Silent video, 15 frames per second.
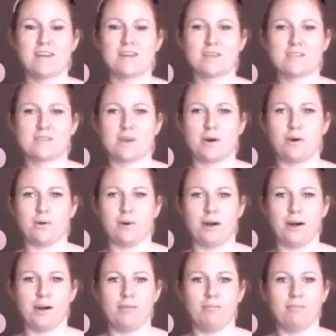So,
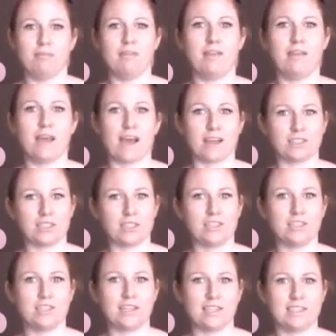
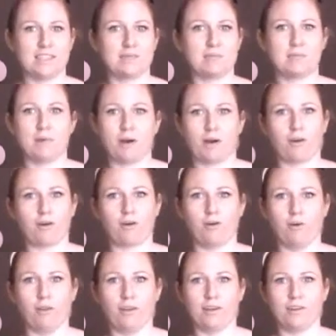it's her
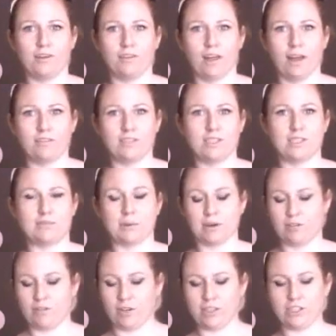whole adult life she's been
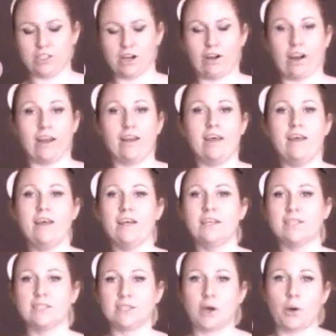a vegetarian.
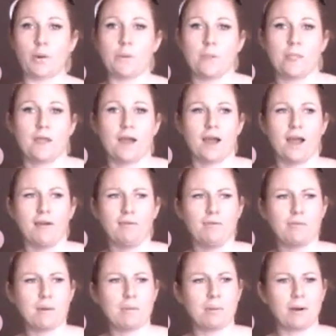So I
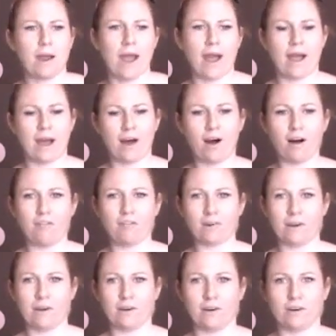remember
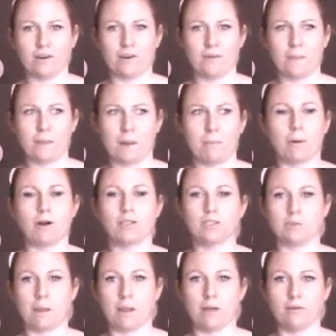offering her
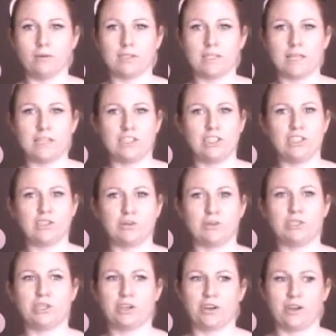marshmallows, and she told me
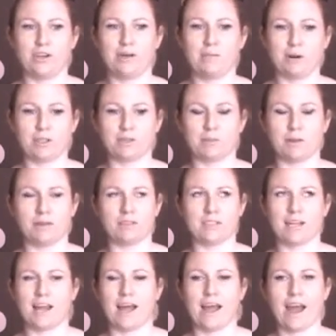she couldn't eat marshmallows,
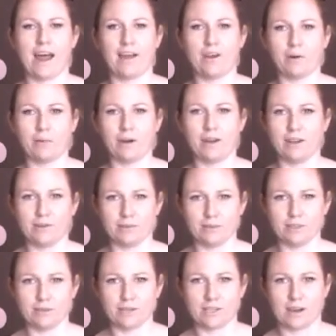and I had no idea what
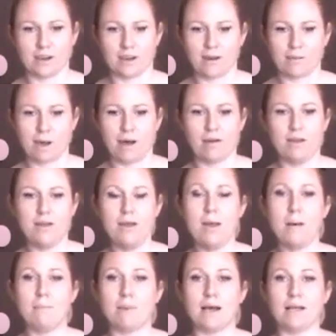she was talking about.
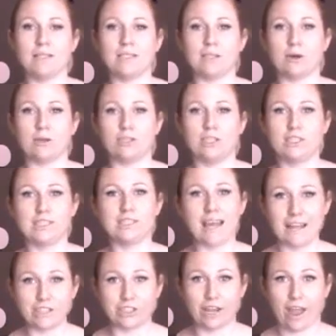But so she's
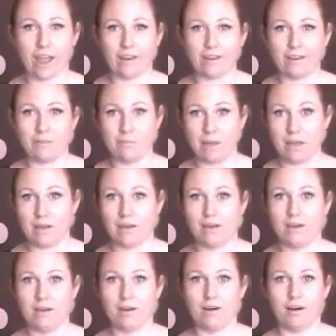educated me
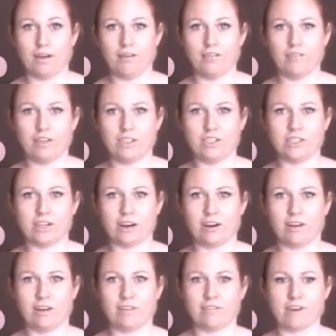on
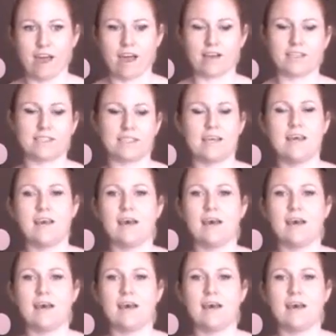vegetarian facts.